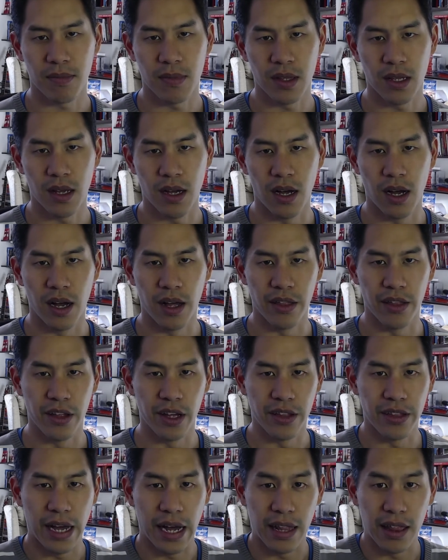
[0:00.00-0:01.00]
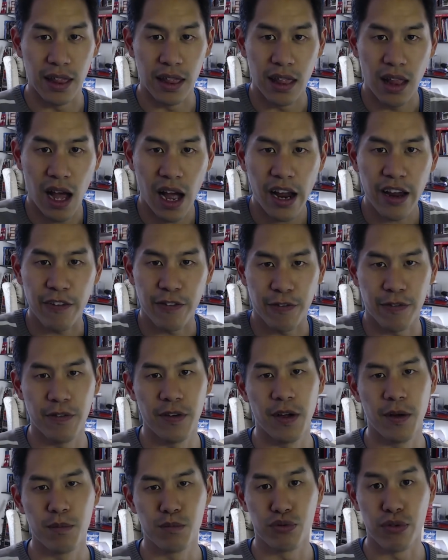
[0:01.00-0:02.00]
that life
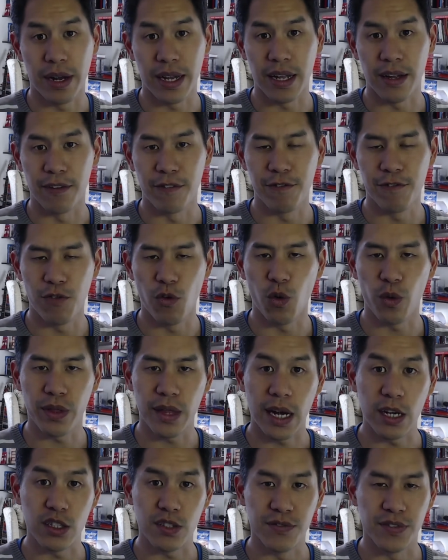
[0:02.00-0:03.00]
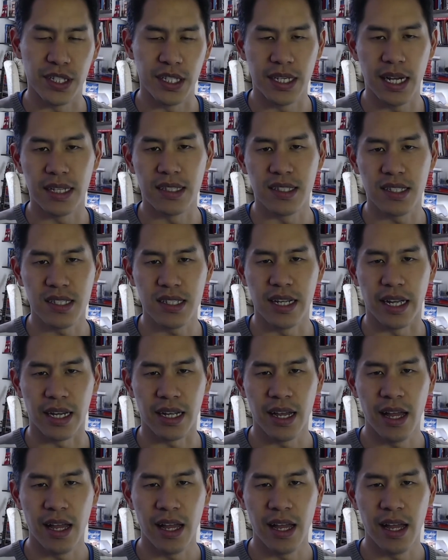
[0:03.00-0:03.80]
breaking forth out of a dead stick,